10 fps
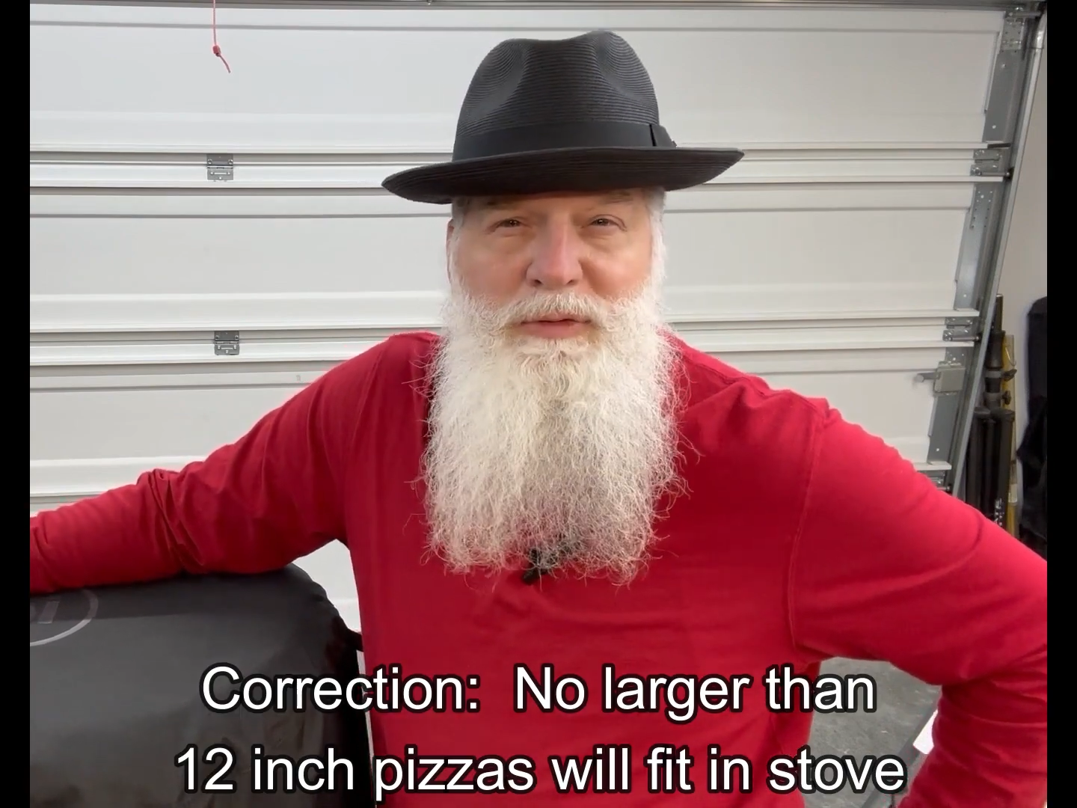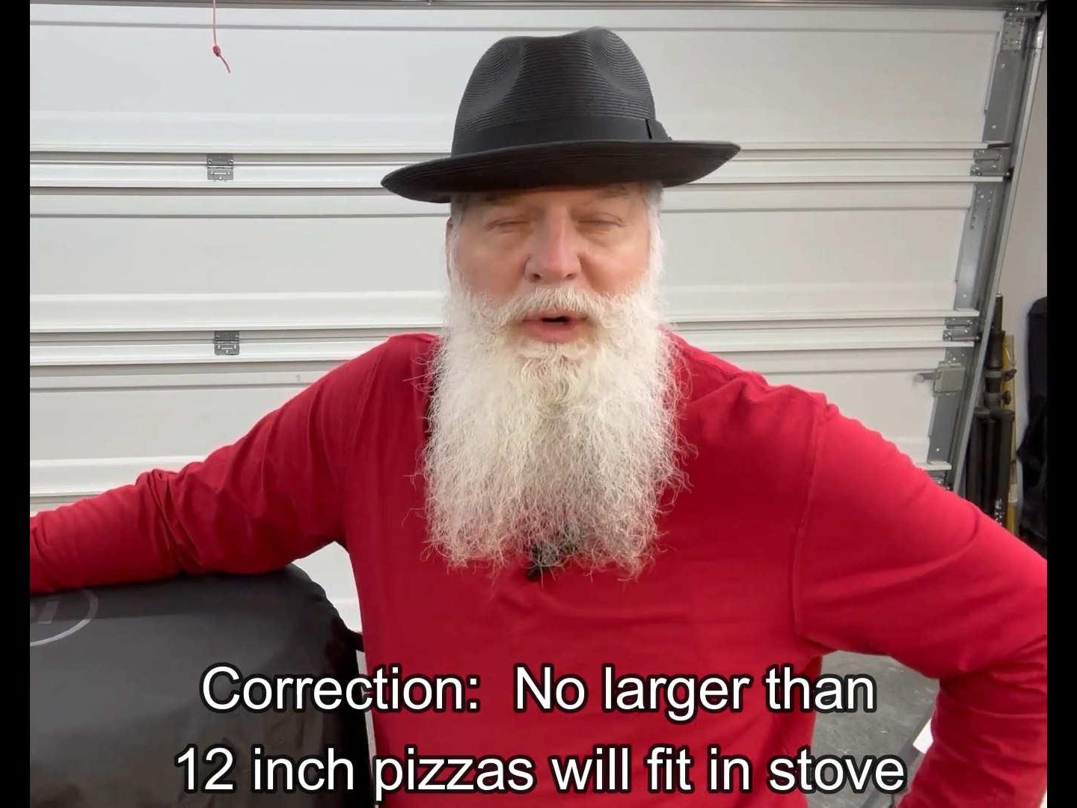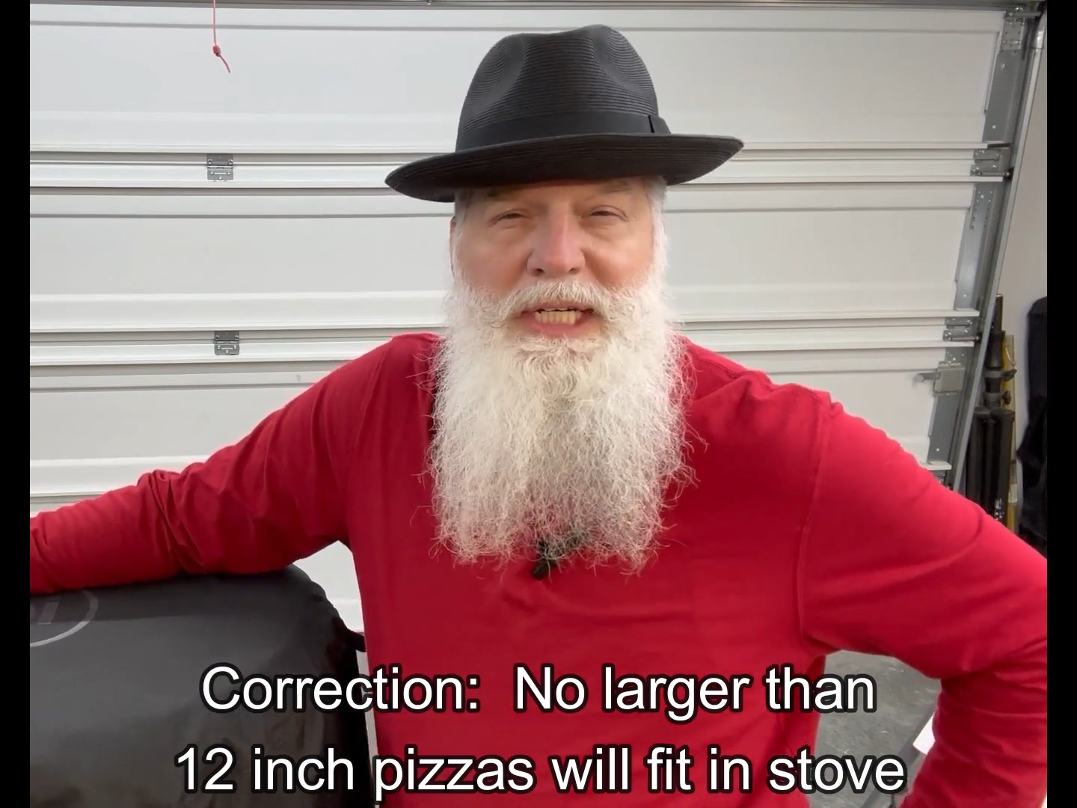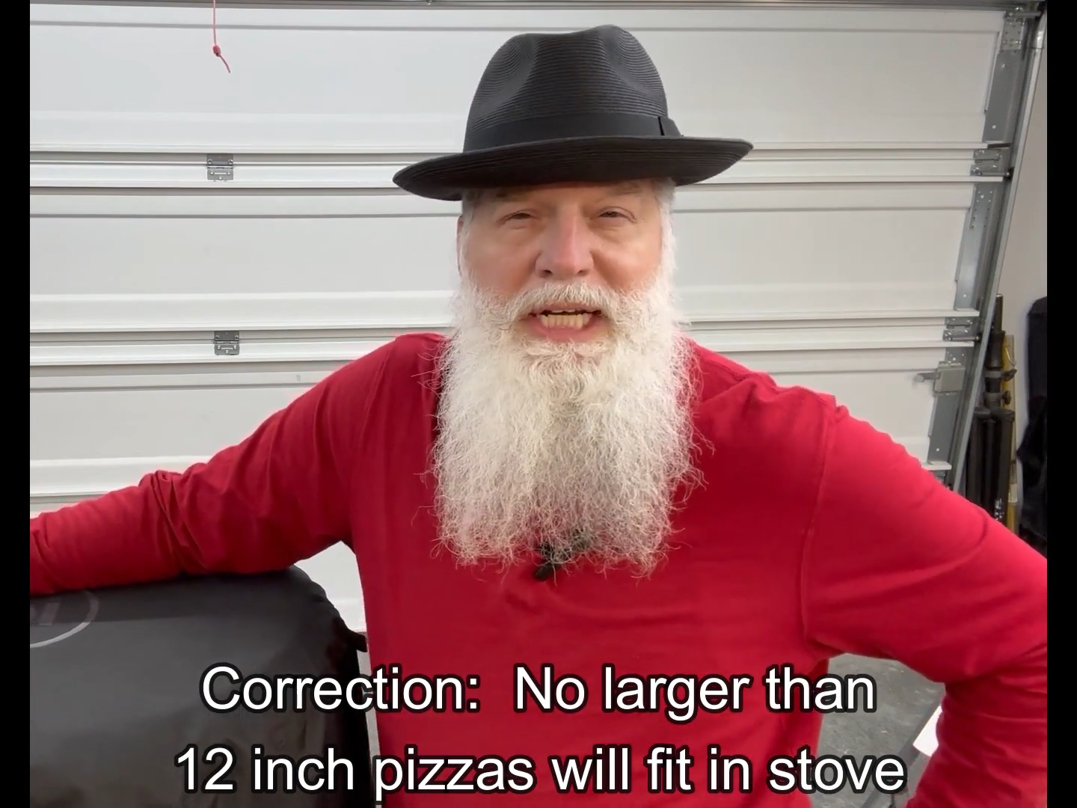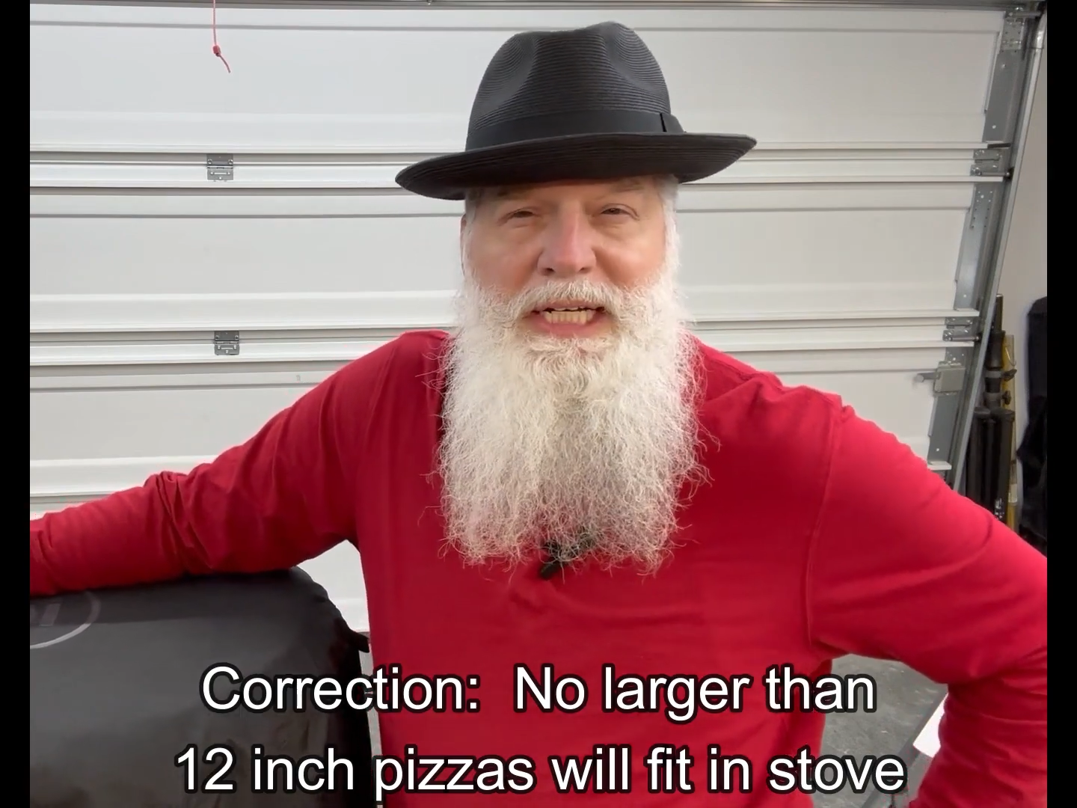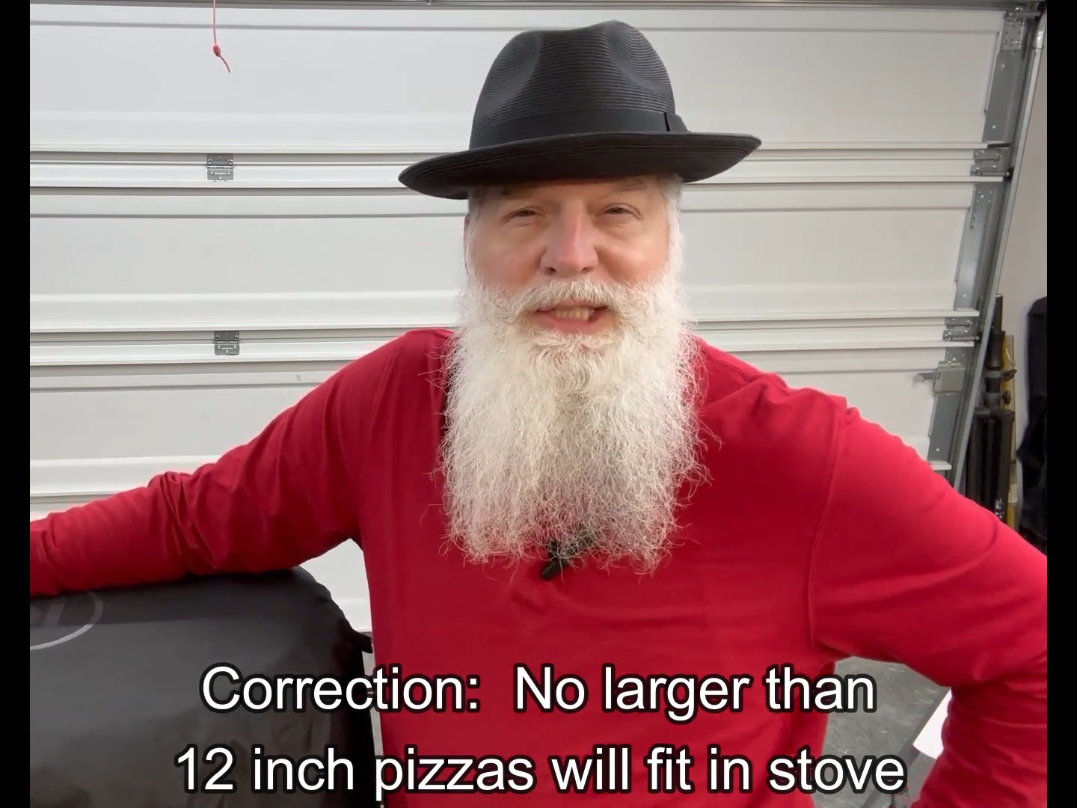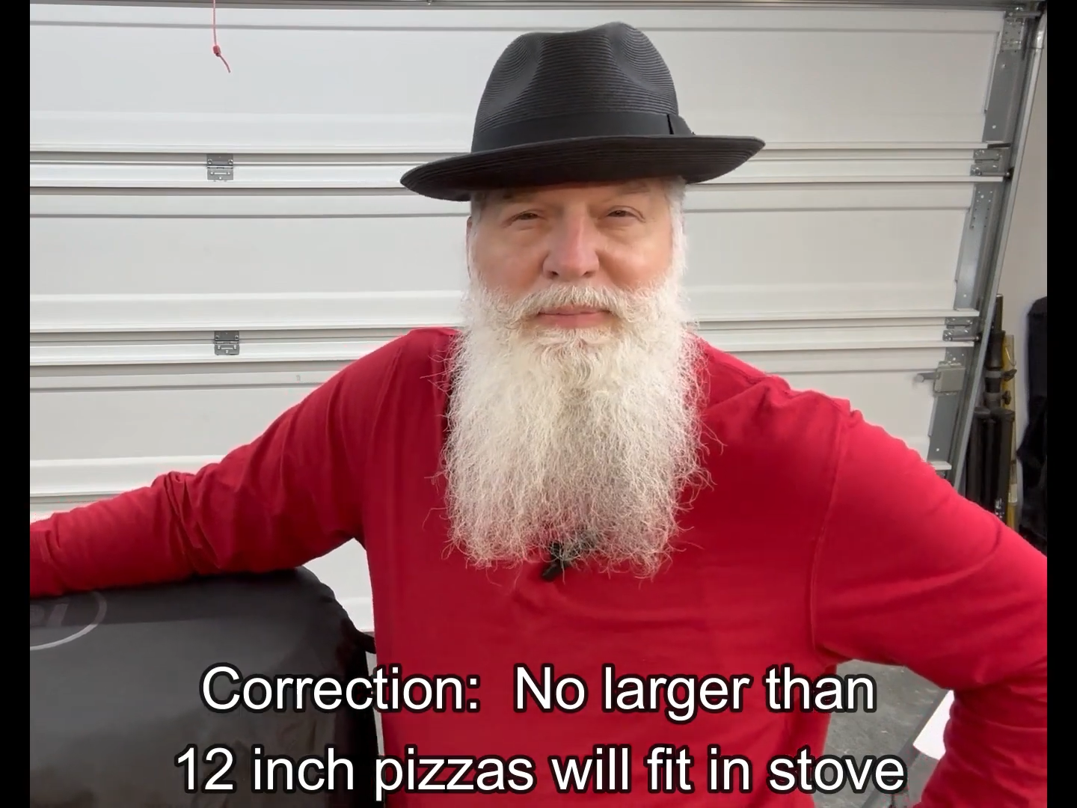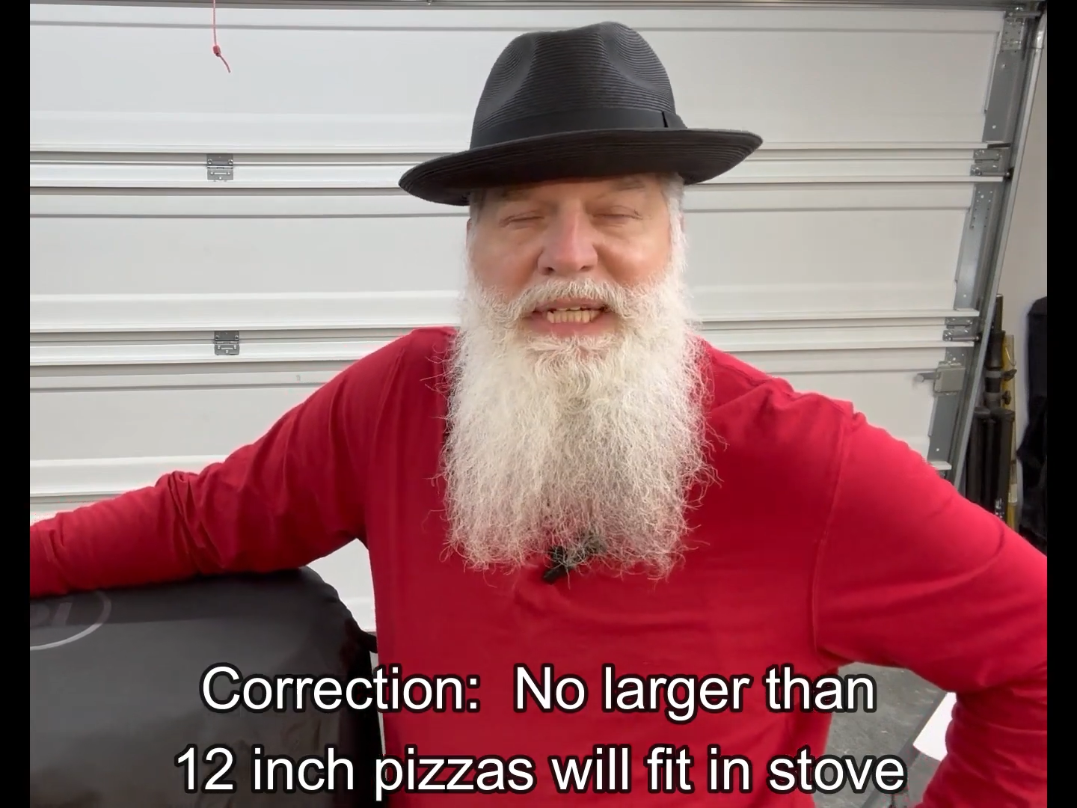14-inch